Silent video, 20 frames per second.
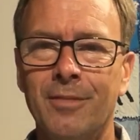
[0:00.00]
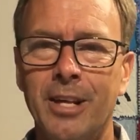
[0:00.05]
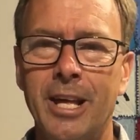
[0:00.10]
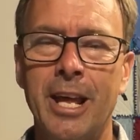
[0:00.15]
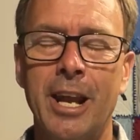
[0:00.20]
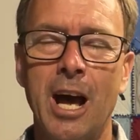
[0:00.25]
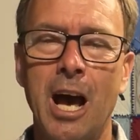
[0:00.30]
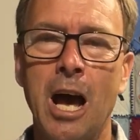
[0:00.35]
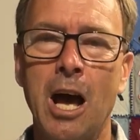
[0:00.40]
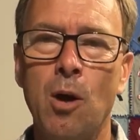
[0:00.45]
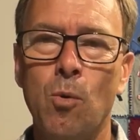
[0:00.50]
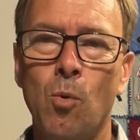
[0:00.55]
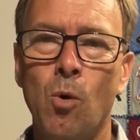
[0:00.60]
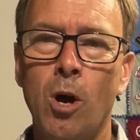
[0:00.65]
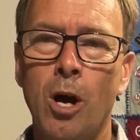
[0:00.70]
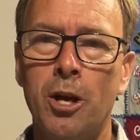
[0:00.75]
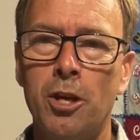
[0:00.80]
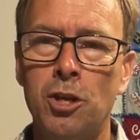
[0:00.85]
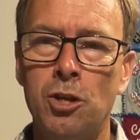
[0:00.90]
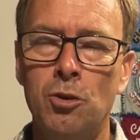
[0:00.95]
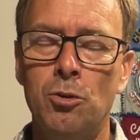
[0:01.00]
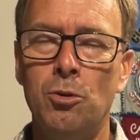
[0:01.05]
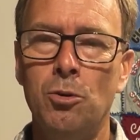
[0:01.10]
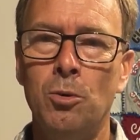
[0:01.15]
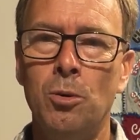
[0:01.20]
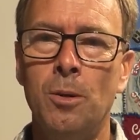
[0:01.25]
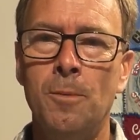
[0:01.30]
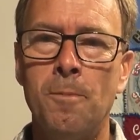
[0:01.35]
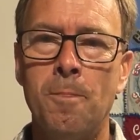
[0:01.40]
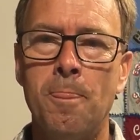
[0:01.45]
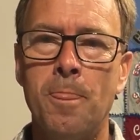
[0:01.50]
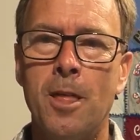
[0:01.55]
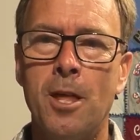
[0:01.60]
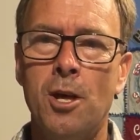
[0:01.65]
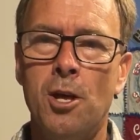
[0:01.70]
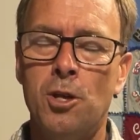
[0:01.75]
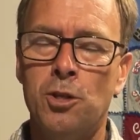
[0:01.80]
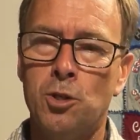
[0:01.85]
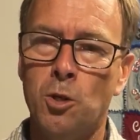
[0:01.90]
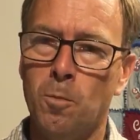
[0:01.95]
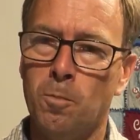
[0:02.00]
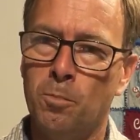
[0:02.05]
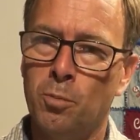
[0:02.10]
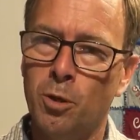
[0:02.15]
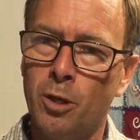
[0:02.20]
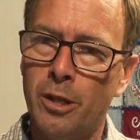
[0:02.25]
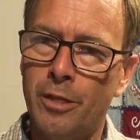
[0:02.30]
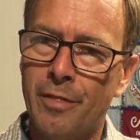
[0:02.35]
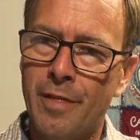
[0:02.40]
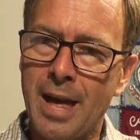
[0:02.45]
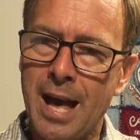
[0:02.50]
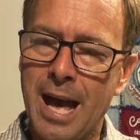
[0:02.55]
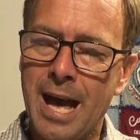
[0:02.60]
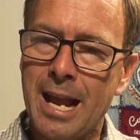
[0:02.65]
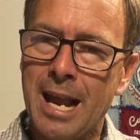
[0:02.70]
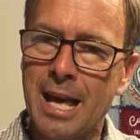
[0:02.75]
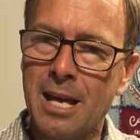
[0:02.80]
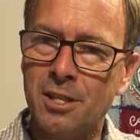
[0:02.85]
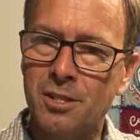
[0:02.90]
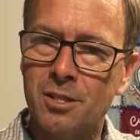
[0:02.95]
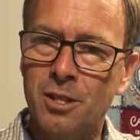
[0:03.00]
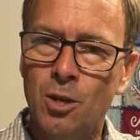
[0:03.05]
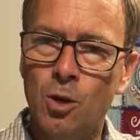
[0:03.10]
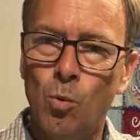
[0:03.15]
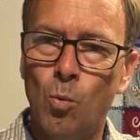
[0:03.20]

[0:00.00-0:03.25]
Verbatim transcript: And I want you to put that as